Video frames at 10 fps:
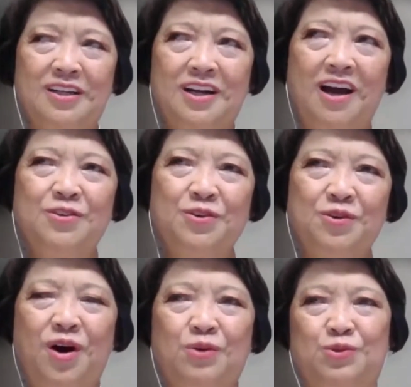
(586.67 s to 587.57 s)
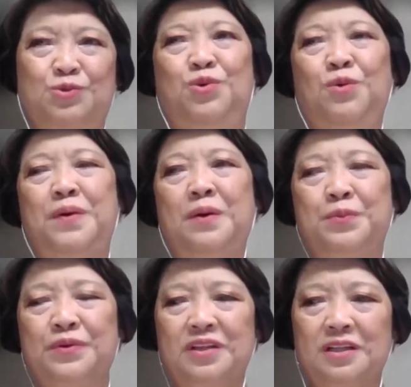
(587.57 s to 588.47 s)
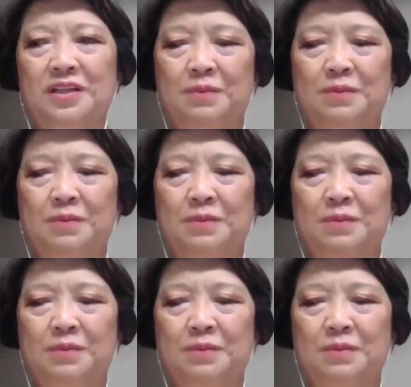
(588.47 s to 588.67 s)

and I don't know how to cope up with it.